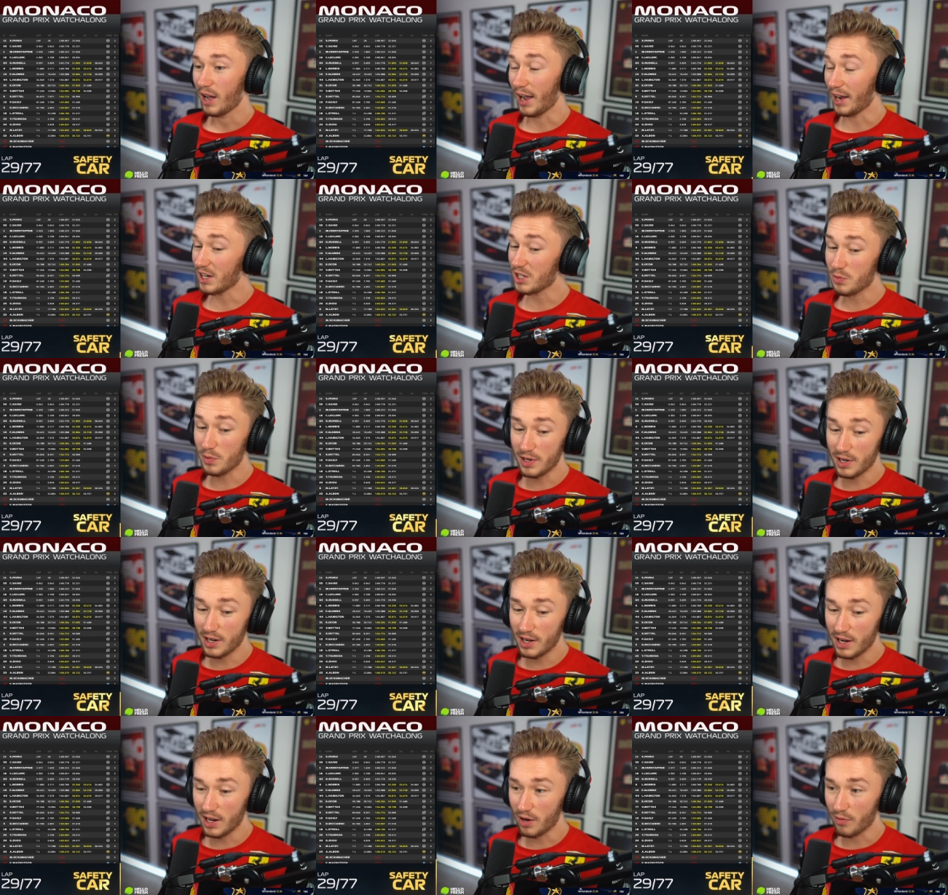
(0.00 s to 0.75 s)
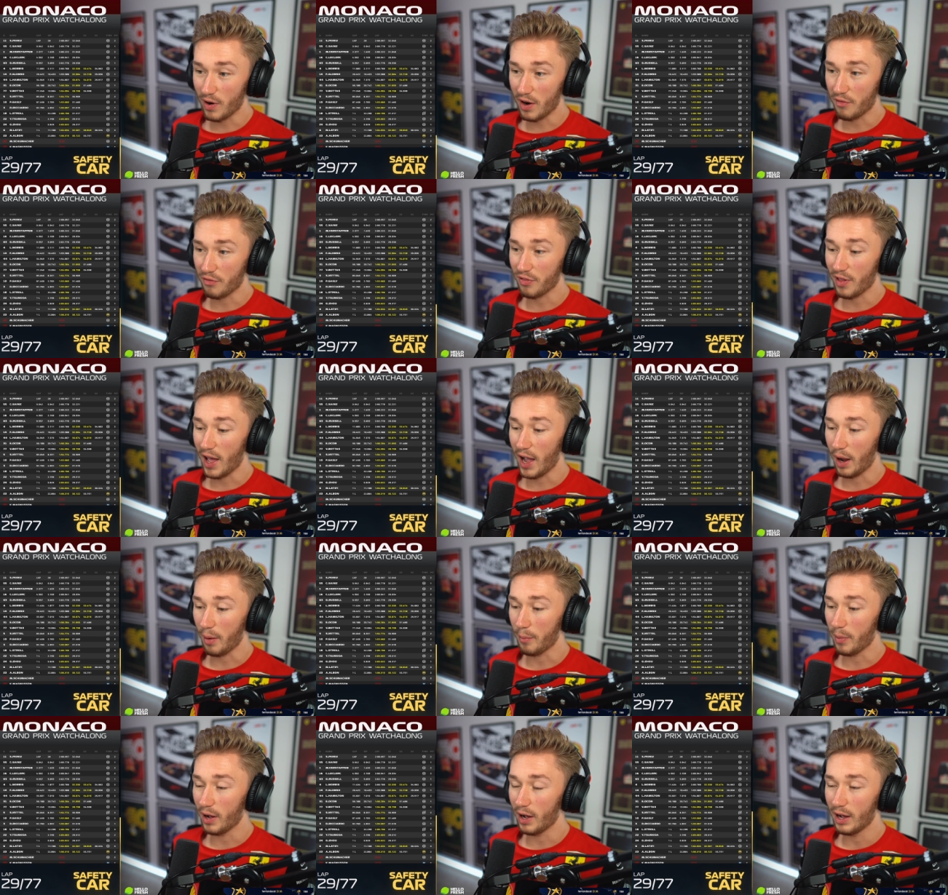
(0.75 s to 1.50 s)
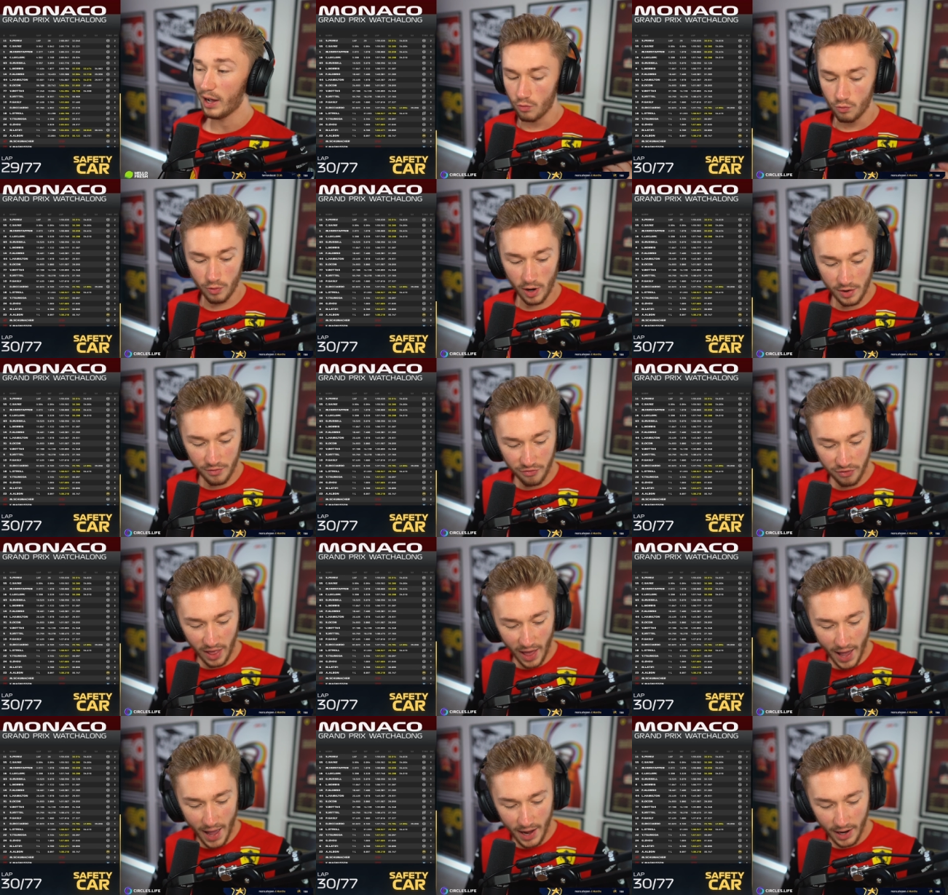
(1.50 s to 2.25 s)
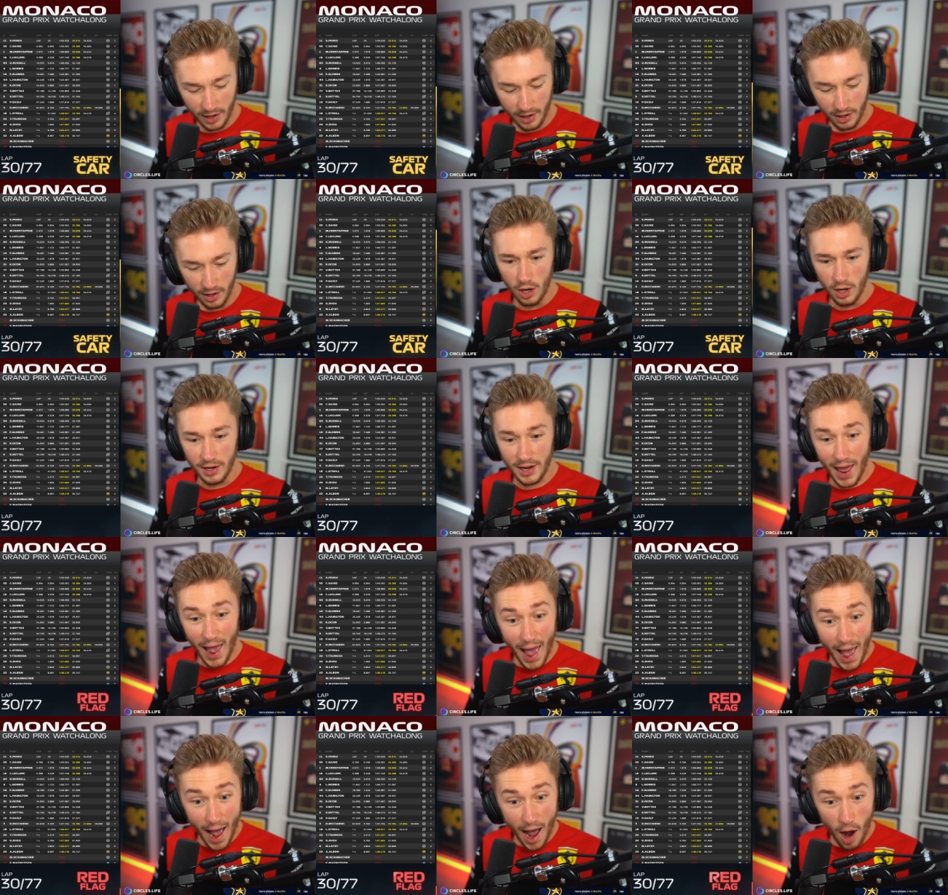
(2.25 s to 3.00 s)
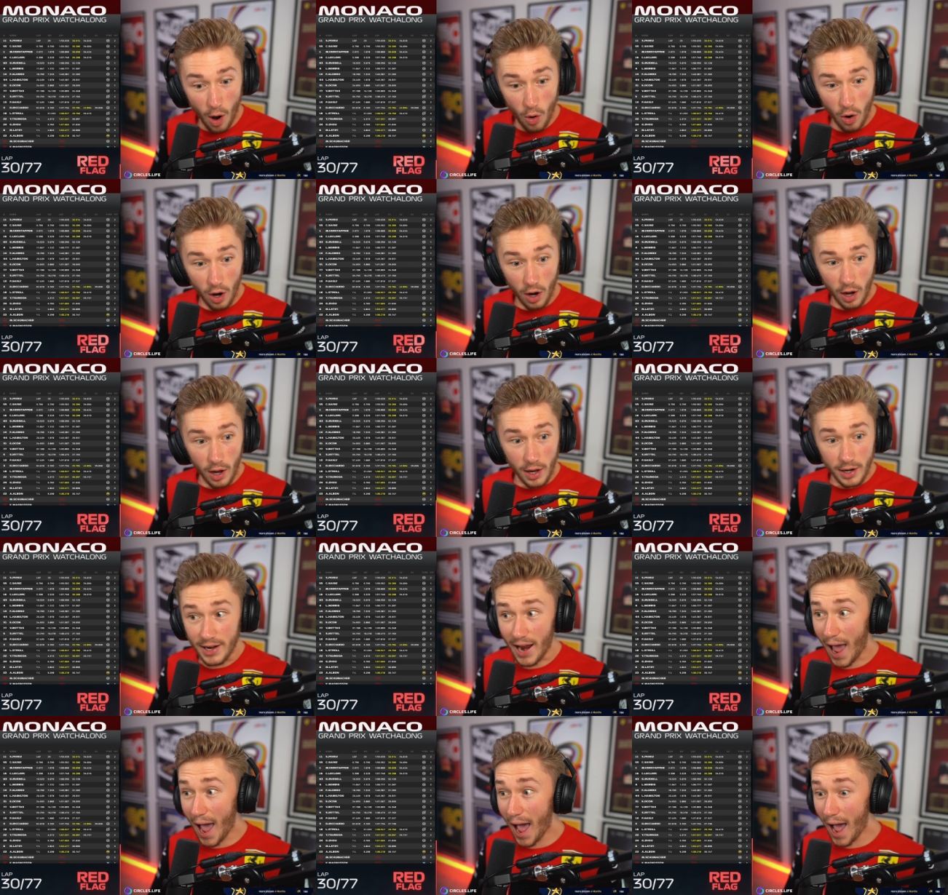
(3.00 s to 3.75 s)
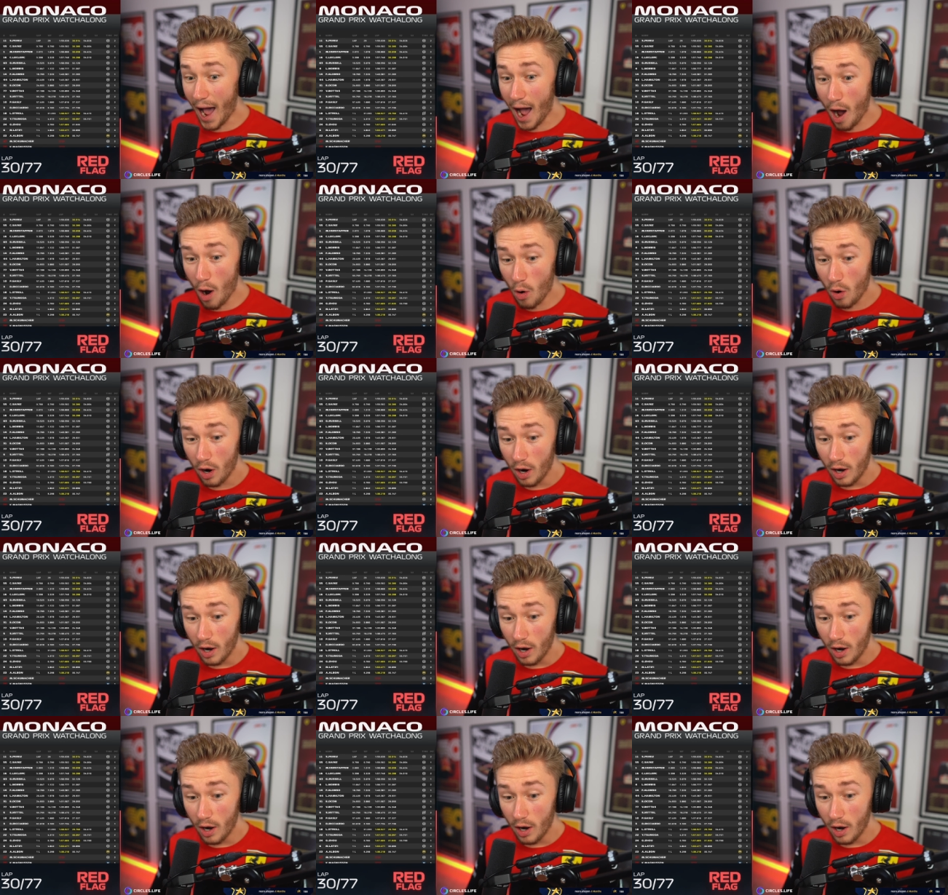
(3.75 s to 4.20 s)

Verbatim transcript: I guess we didn't need a red flag, but red flag now, now,